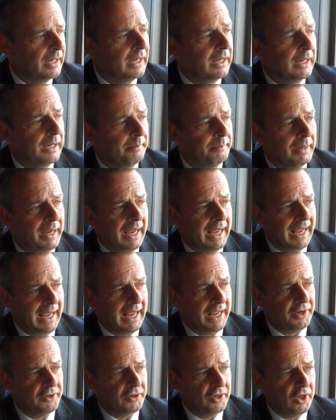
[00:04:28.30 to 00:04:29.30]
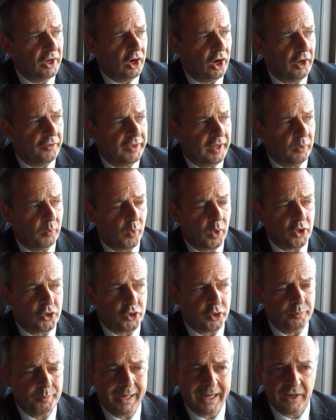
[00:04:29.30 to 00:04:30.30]
And I think one
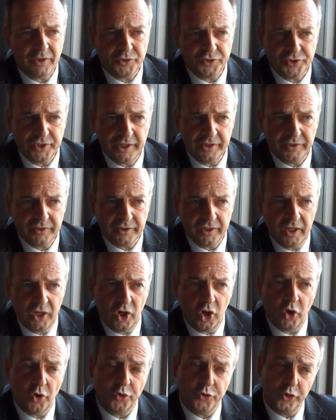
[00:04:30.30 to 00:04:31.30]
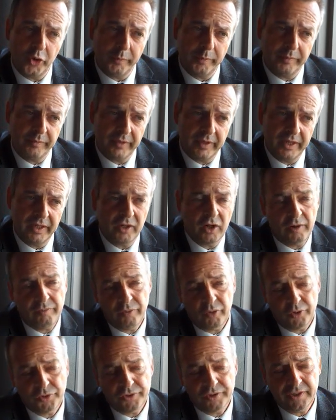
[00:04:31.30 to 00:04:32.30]
should balance the other. On top of that,
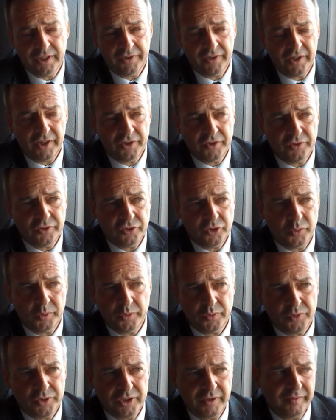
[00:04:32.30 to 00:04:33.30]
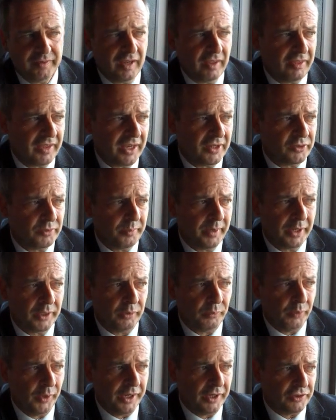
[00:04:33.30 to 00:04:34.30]
I've lost another £278,000
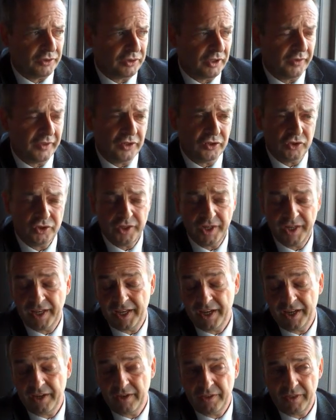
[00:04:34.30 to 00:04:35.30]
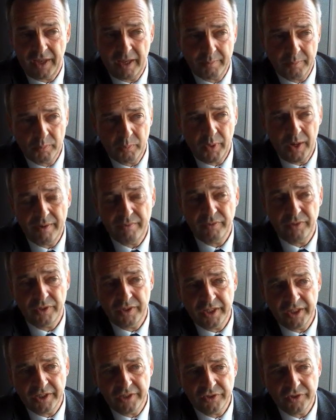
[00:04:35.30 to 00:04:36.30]
of rent, so they should take it out of that. But whatever it
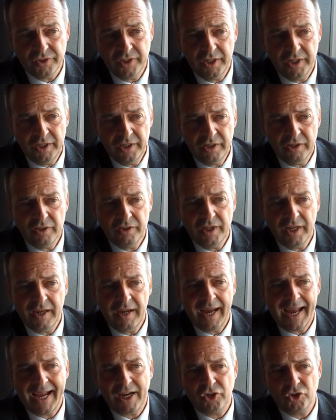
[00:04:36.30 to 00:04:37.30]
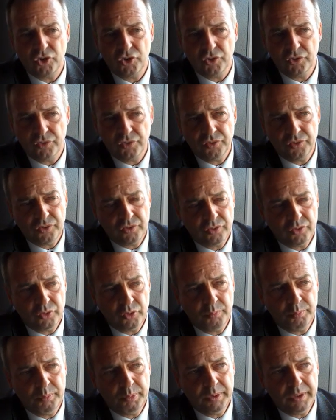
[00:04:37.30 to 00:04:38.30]
is, their actions
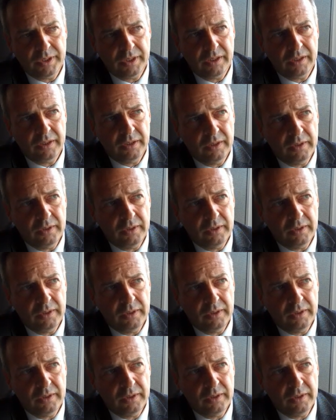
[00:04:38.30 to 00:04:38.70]
should be...